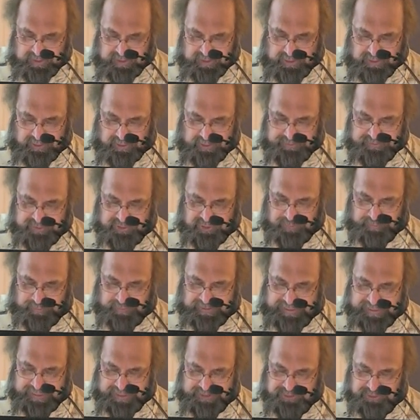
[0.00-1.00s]
He heard the
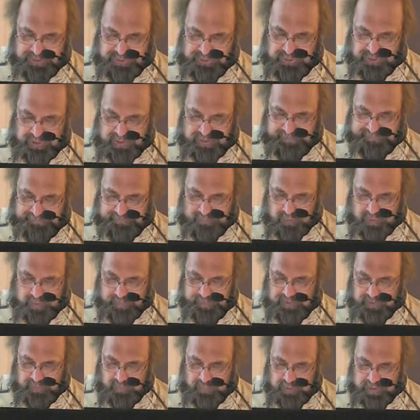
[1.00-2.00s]
splash and saw the
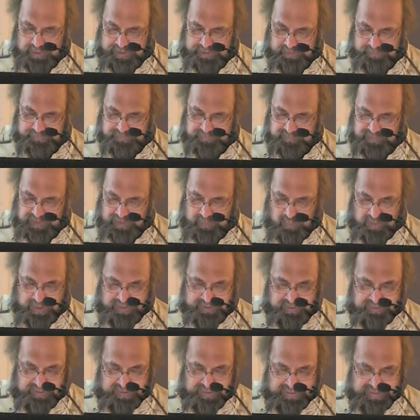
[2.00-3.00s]
form in the water. I
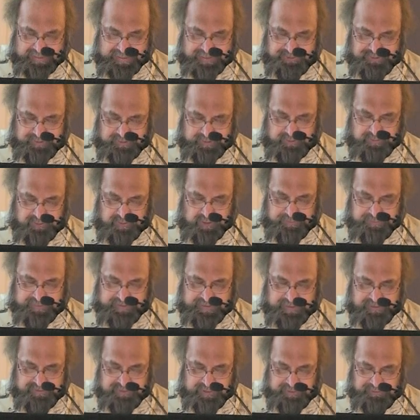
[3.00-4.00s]
wanted the hatchet, not
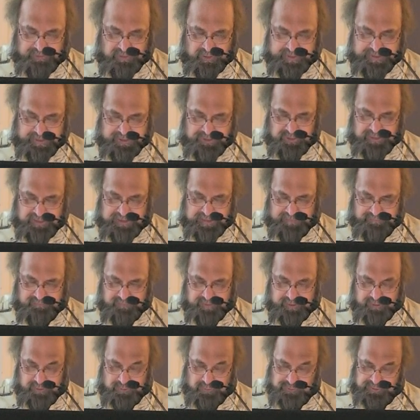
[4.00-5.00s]
because I thought I should have
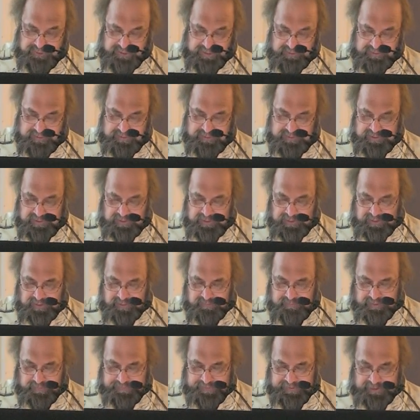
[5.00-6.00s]
to use it,
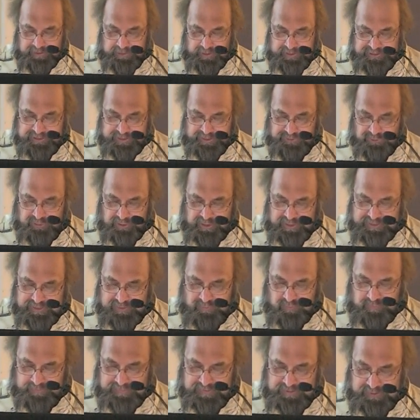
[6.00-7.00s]
but because I thought
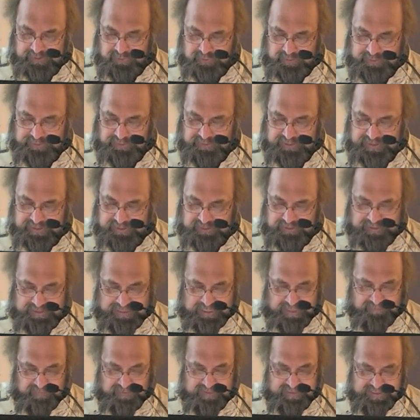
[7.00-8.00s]
it would be a good thing to
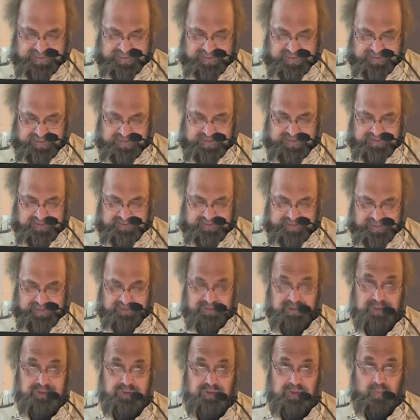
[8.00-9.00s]
have it handy in
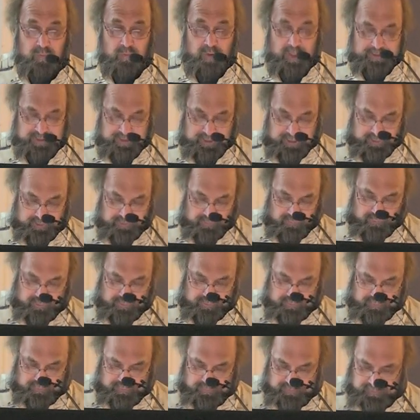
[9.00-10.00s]
case I should want to use
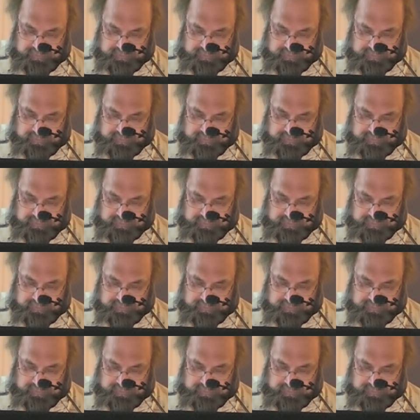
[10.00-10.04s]
it.